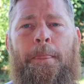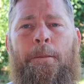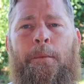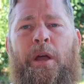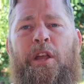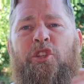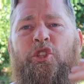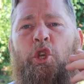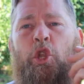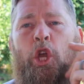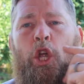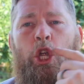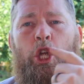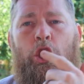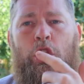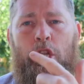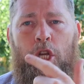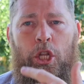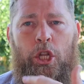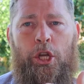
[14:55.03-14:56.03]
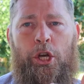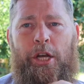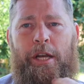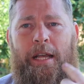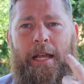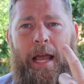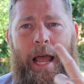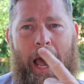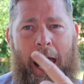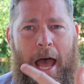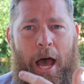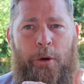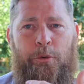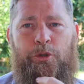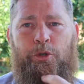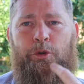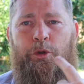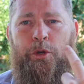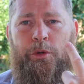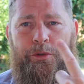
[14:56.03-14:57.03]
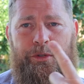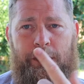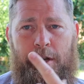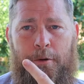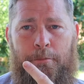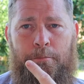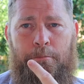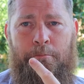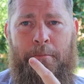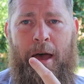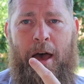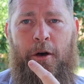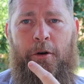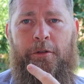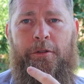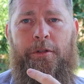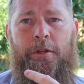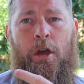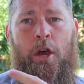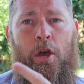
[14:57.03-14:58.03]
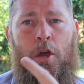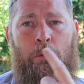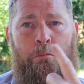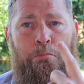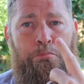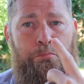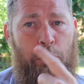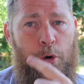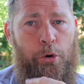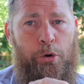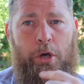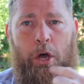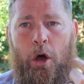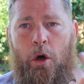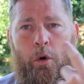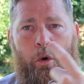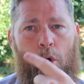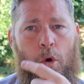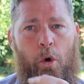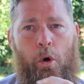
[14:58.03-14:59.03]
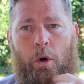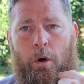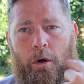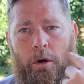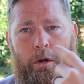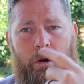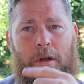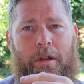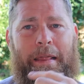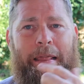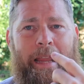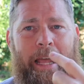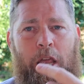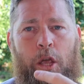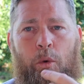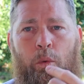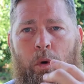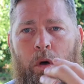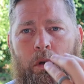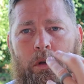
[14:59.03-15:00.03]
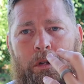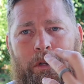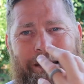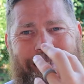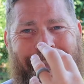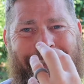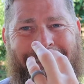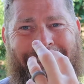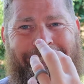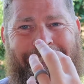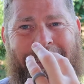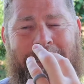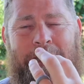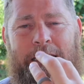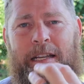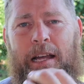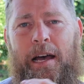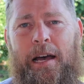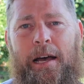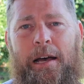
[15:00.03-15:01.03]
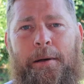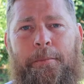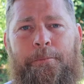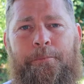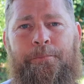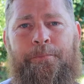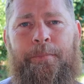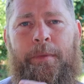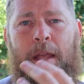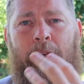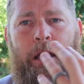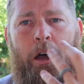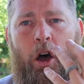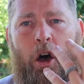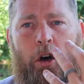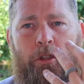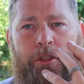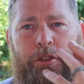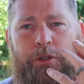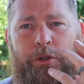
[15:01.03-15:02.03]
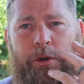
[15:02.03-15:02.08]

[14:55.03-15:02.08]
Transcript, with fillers: Right? So they're, they're learning how to use their mouth, bucco, oral, lingual, um, all the